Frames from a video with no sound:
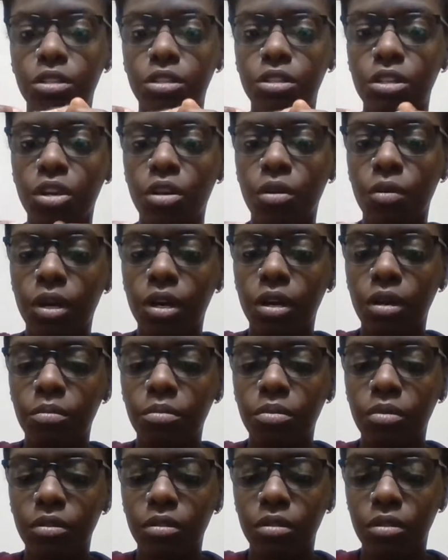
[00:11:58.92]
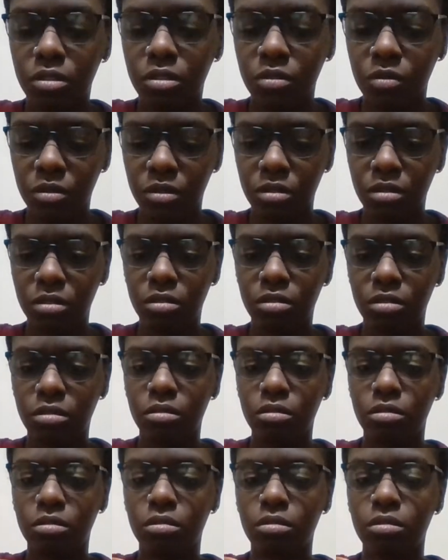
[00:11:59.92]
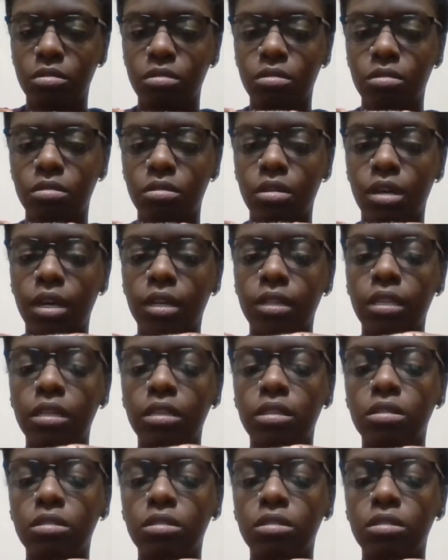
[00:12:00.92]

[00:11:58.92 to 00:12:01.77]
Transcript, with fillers: toe up. This was, I think